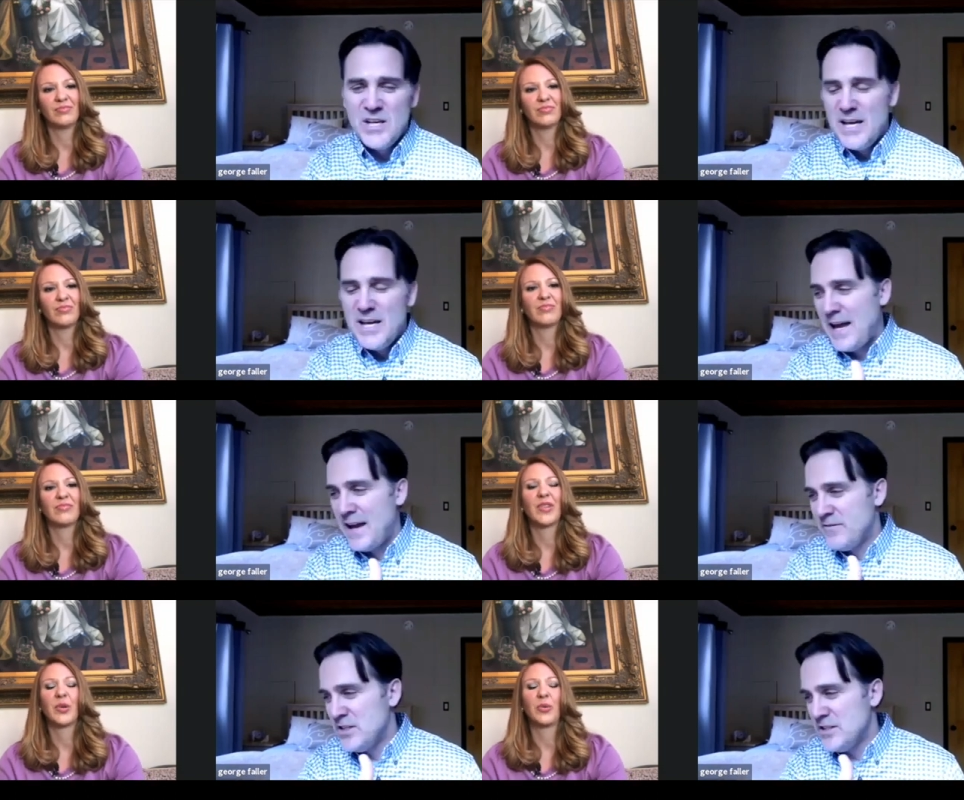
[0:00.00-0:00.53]

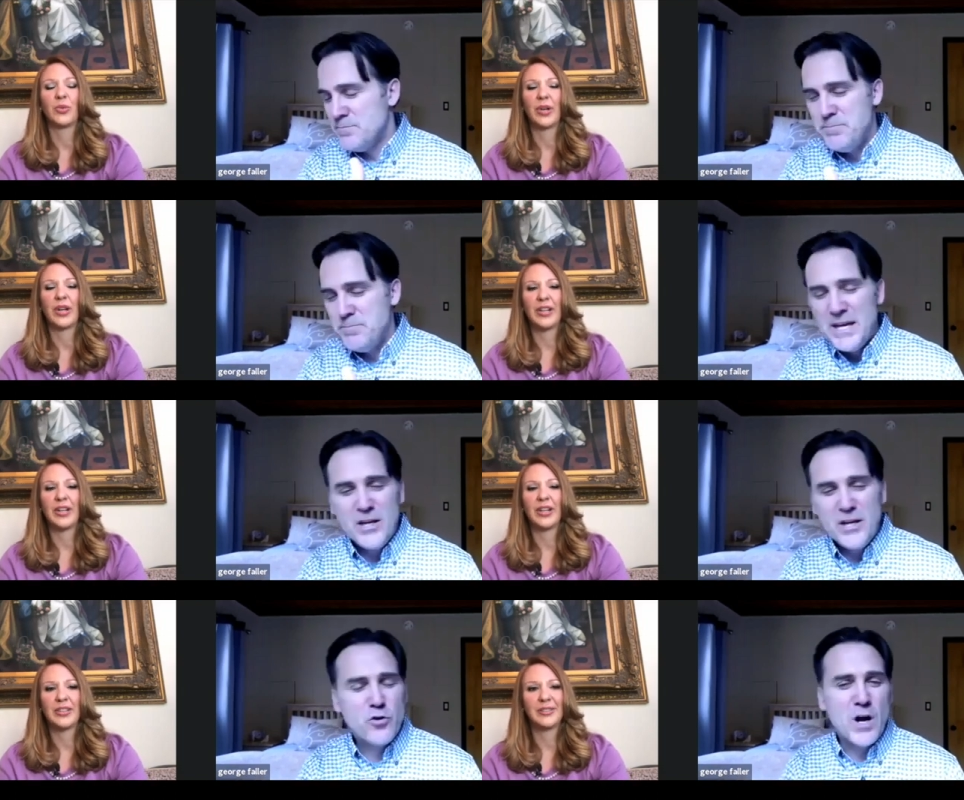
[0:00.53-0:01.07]
Speaker 1: have these
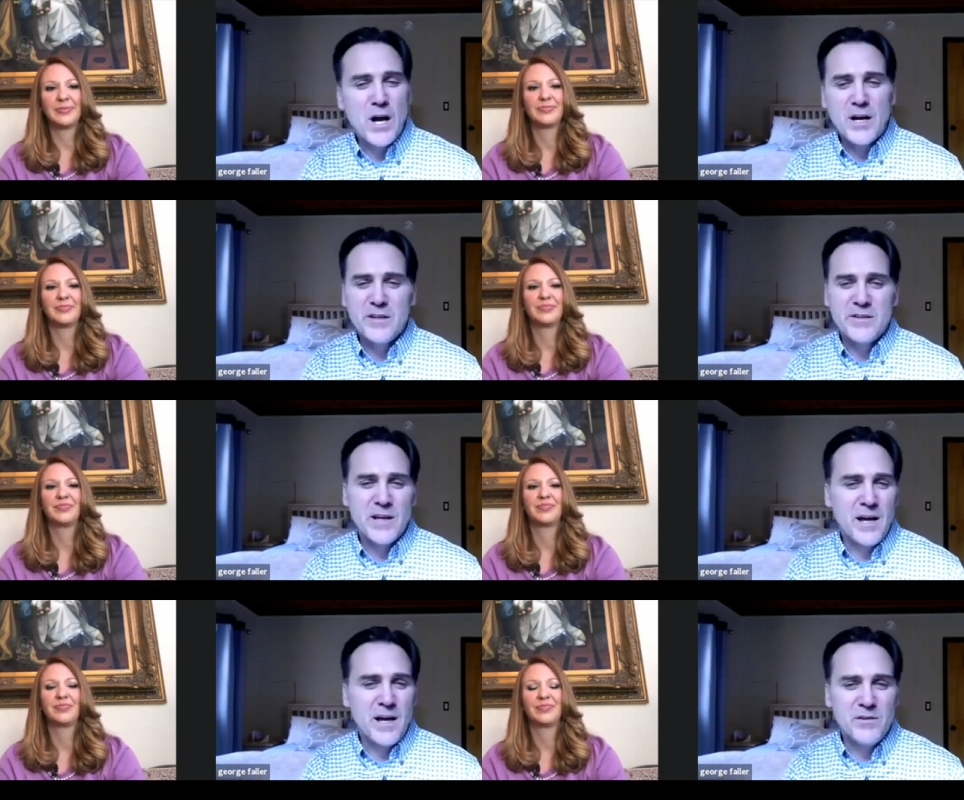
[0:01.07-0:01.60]
big
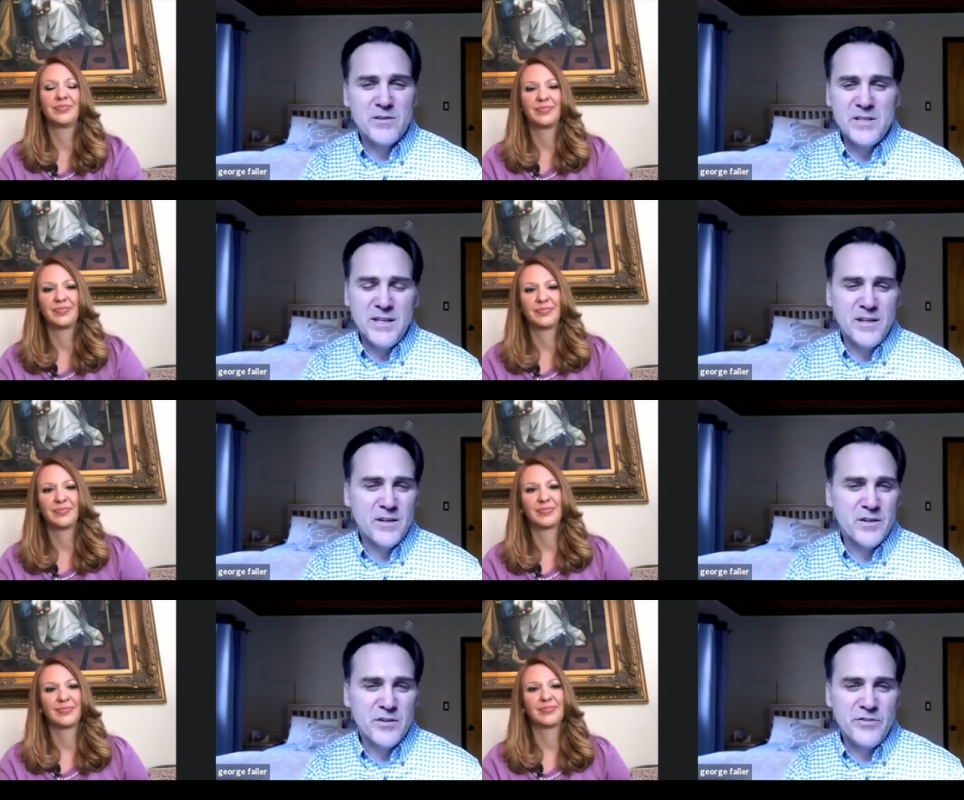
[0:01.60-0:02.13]
crocodile
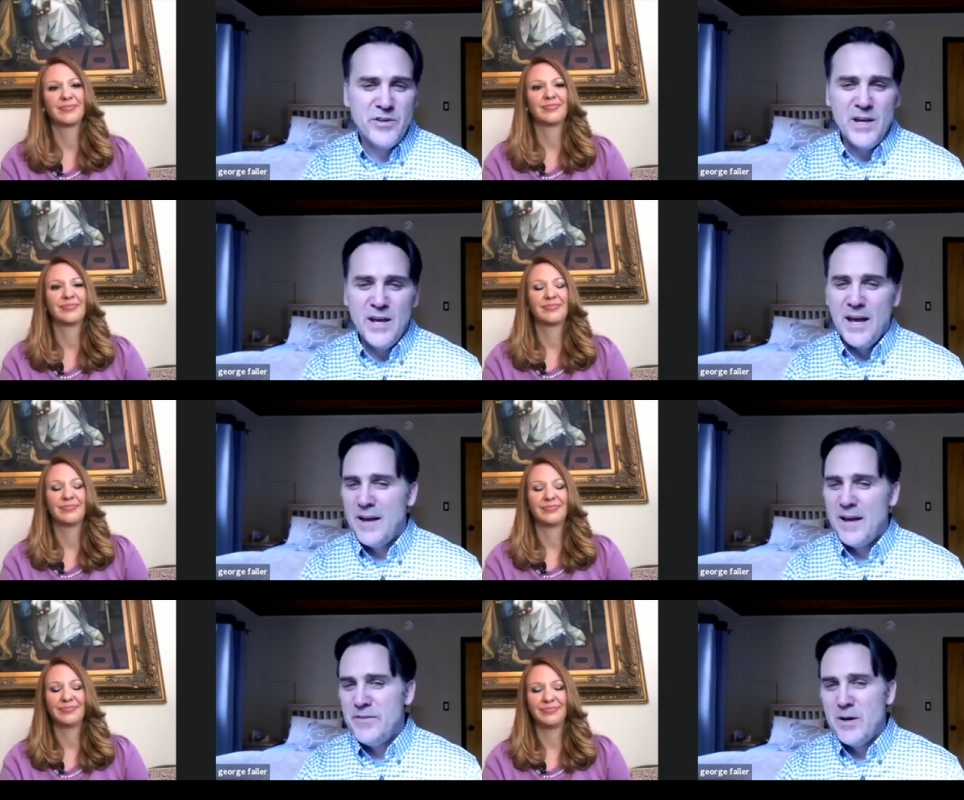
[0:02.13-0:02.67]
tears,
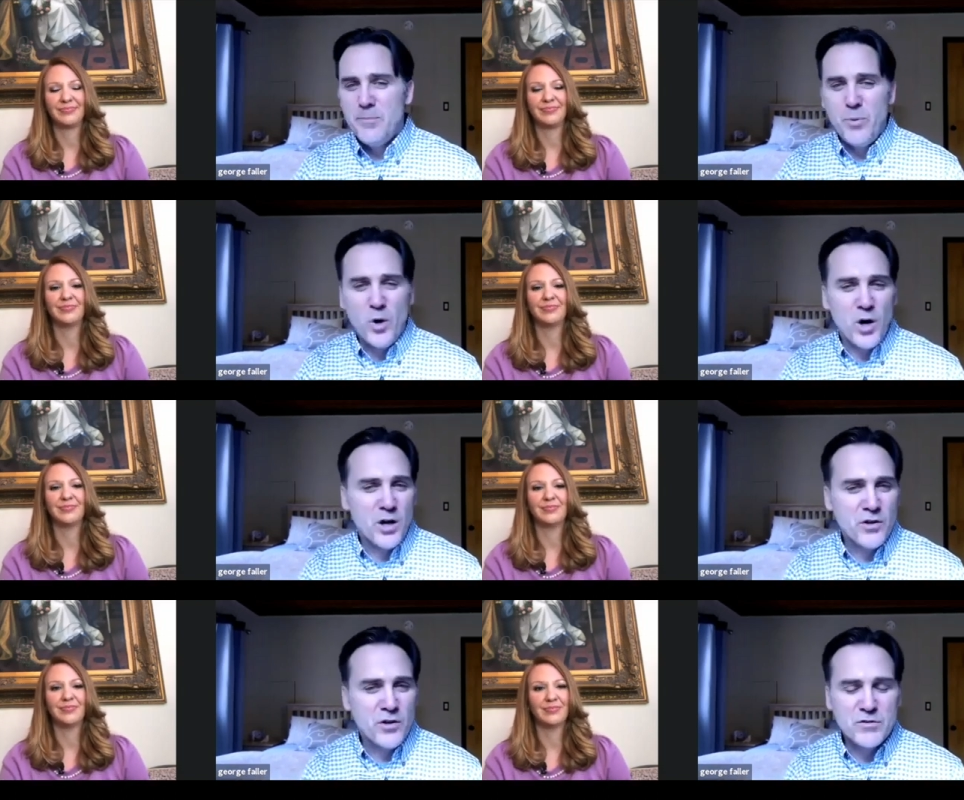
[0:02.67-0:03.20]
have their
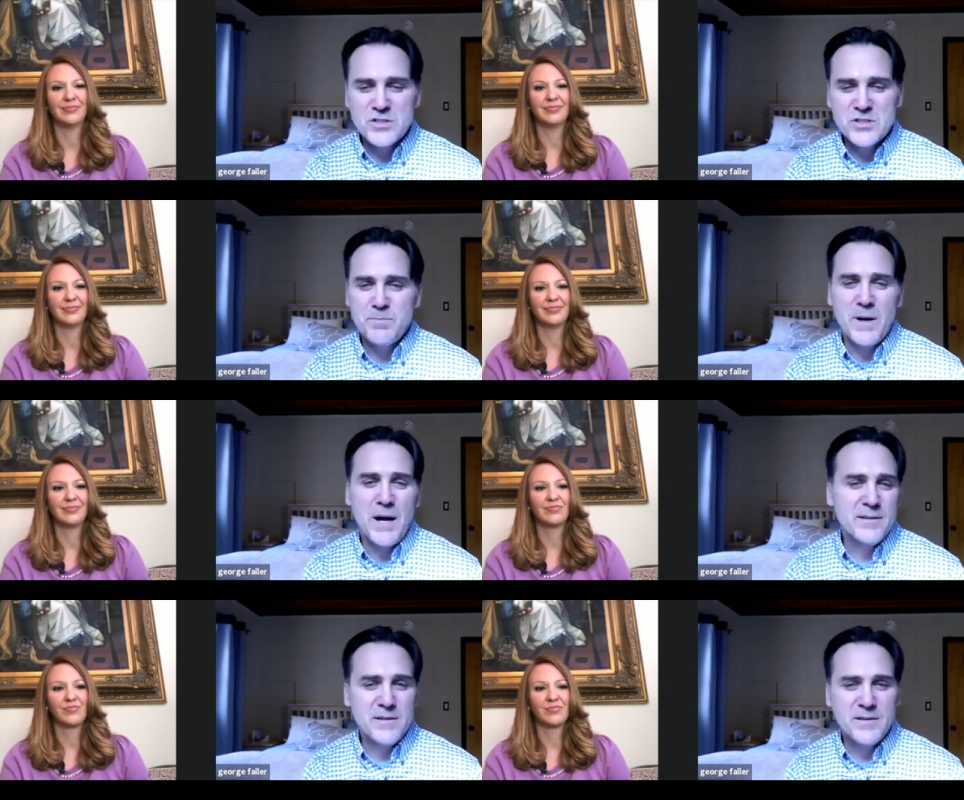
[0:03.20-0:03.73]
partner mm-hmm.
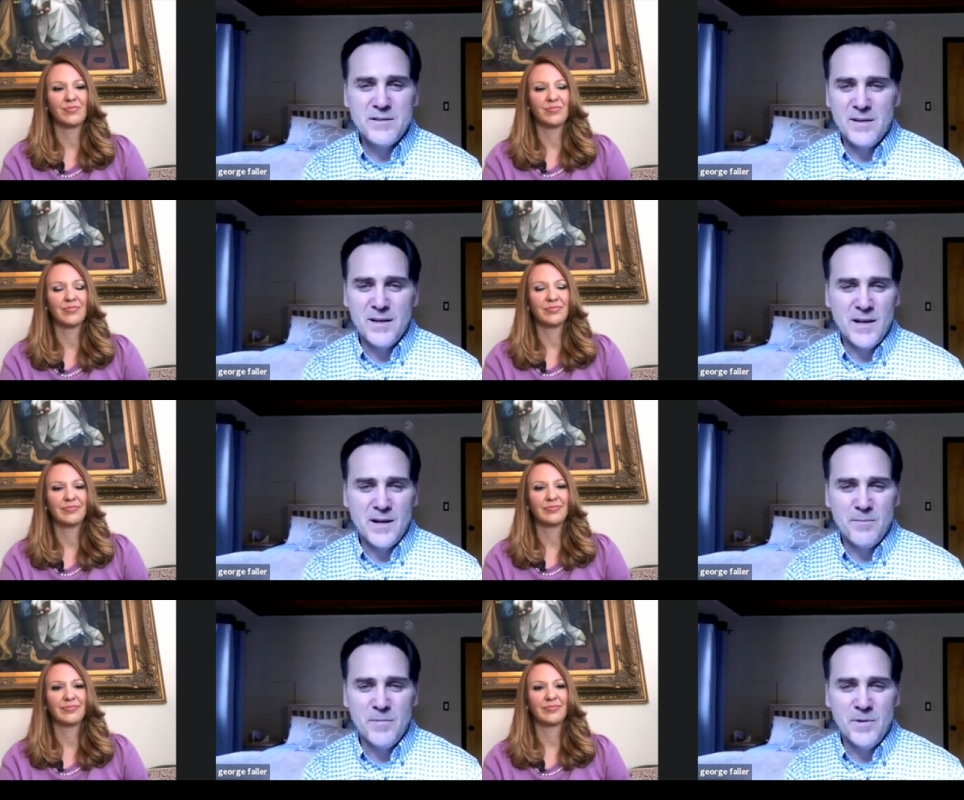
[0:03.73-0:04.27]
responding to
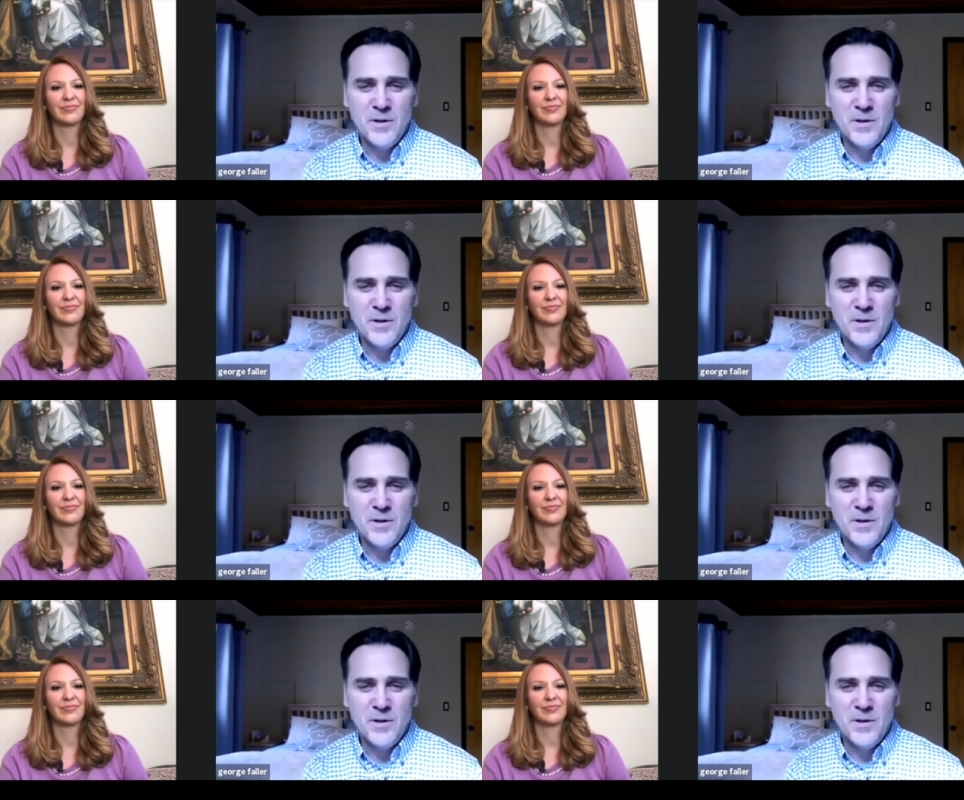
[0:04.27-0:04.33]
them.